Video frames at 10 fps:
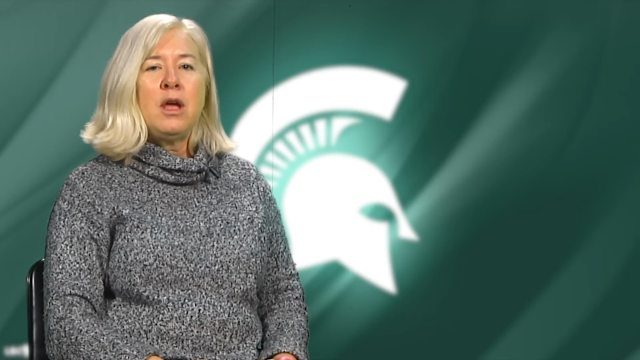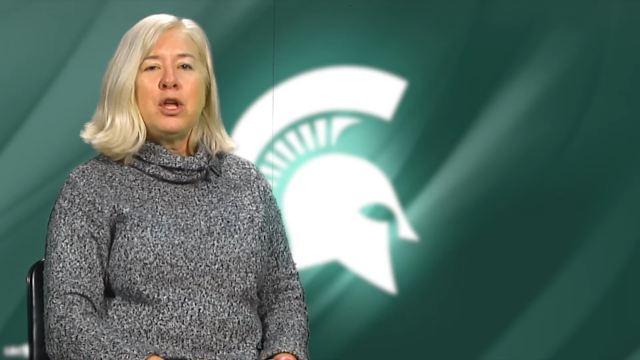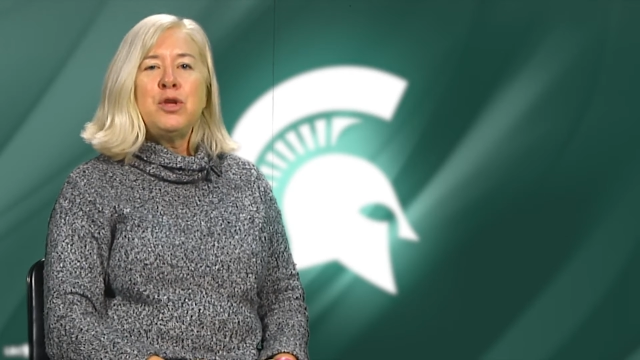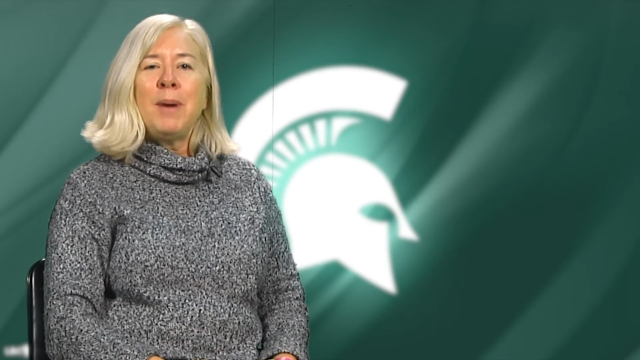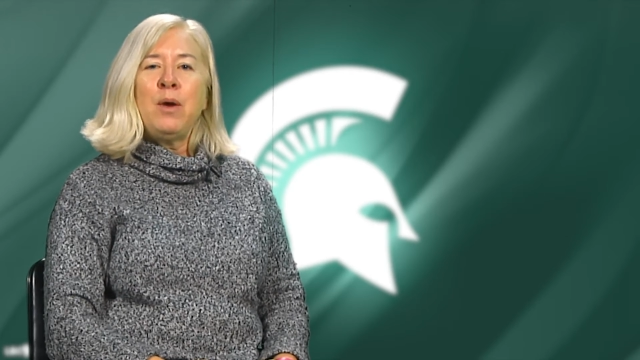
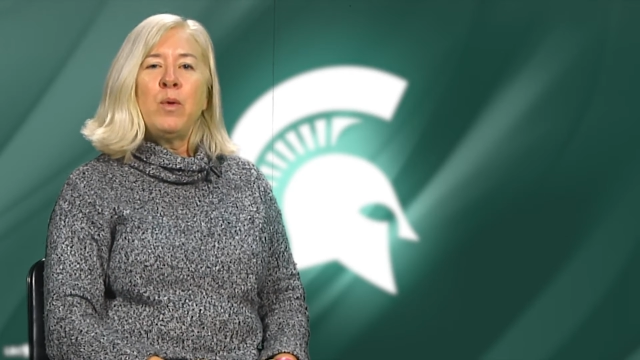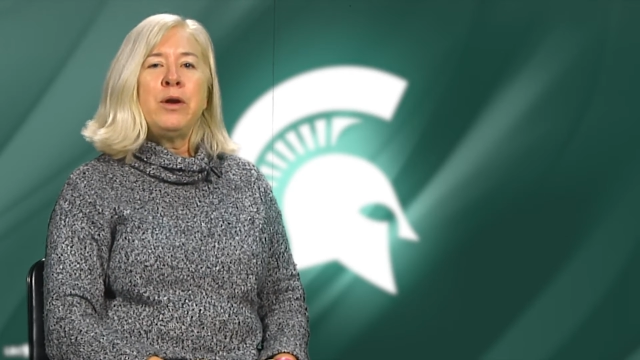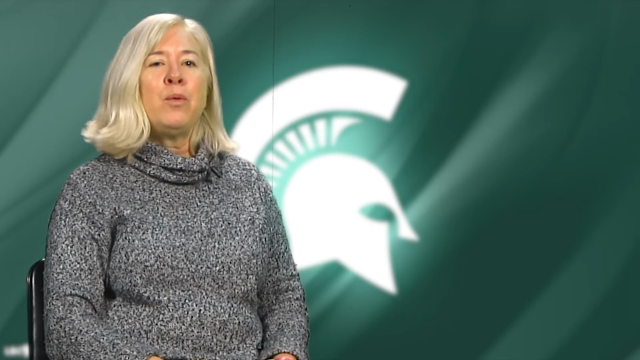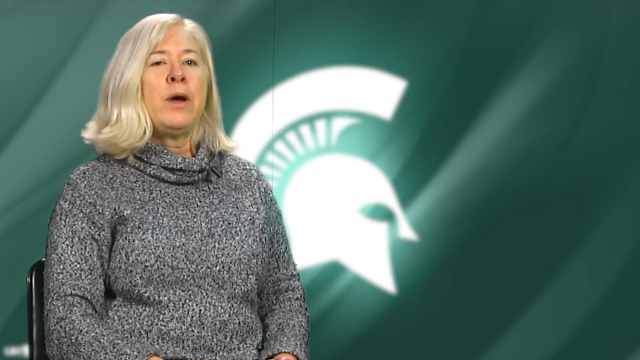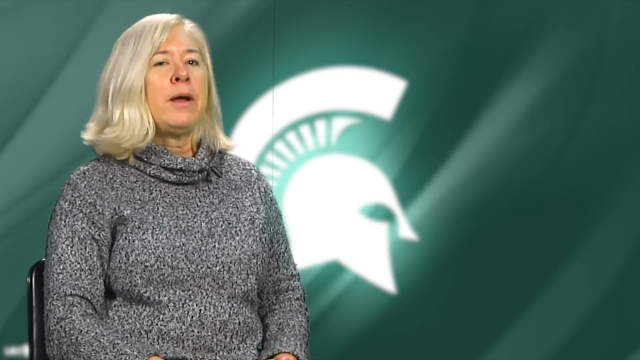You might
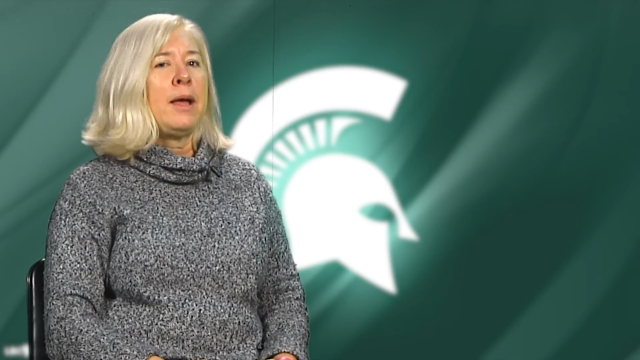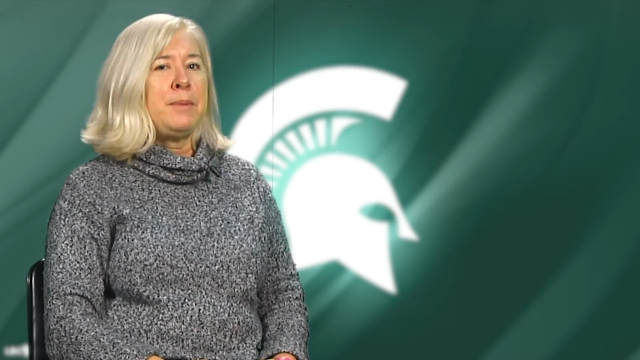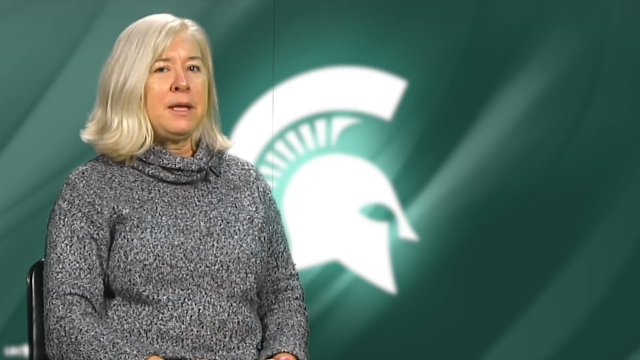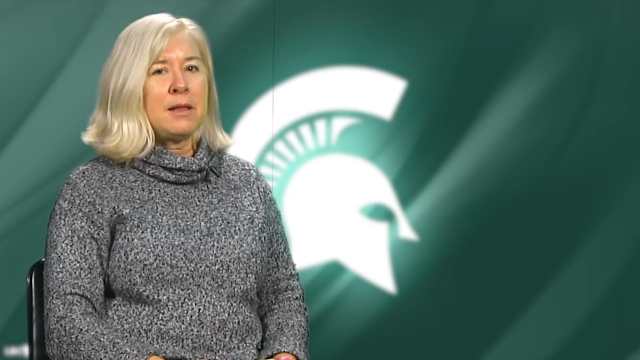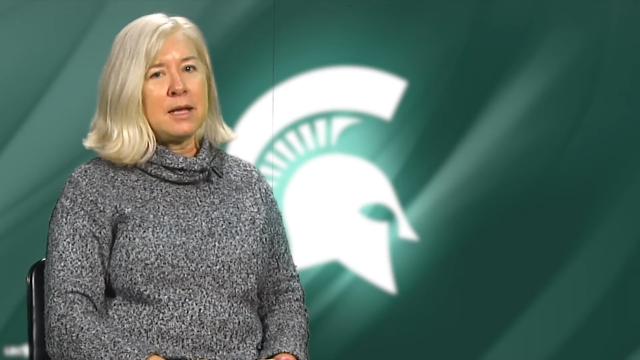wonder what
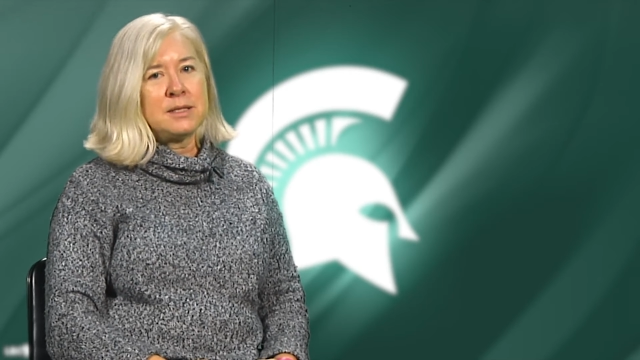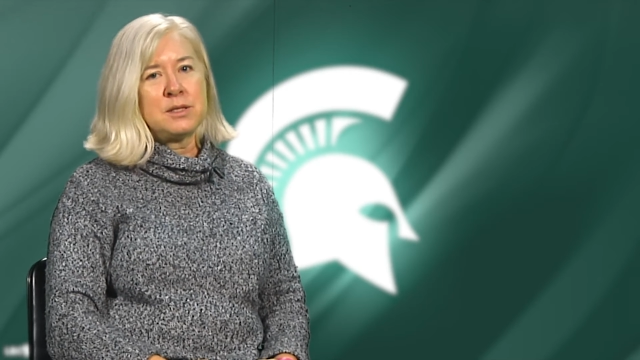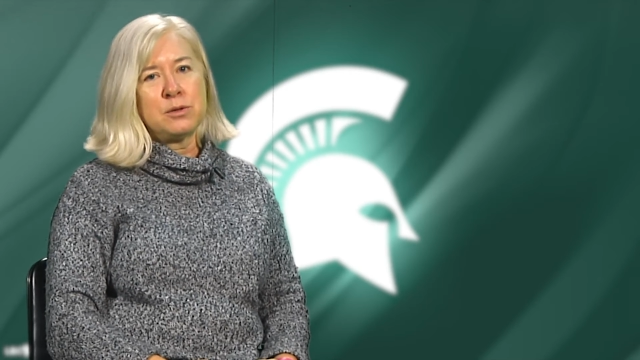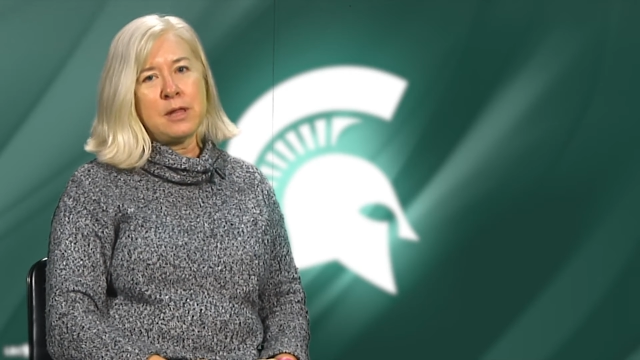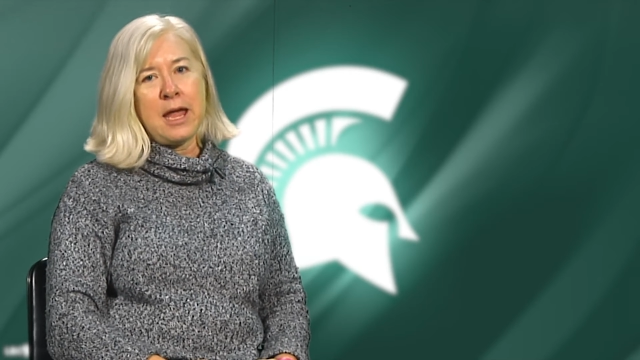IB
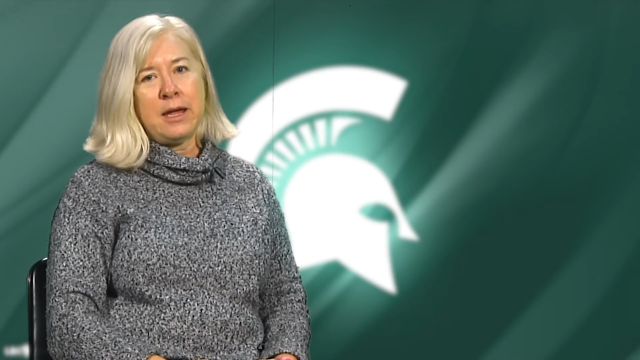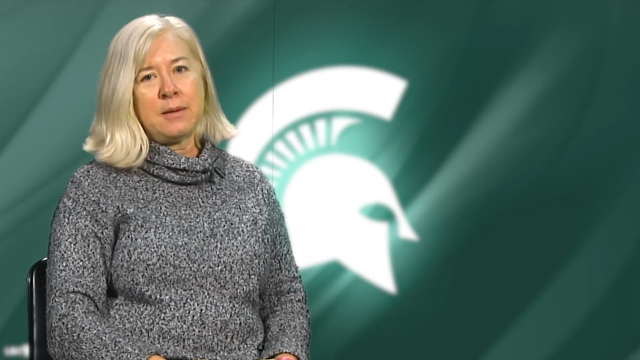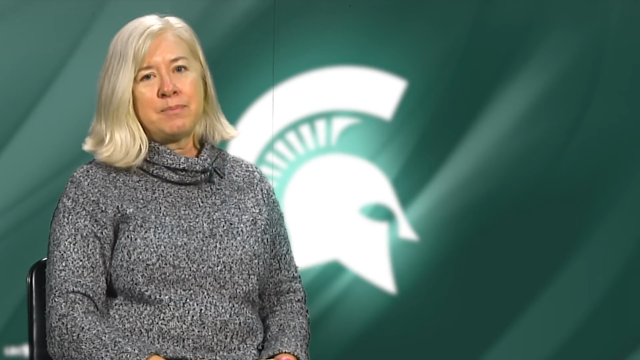classes are like.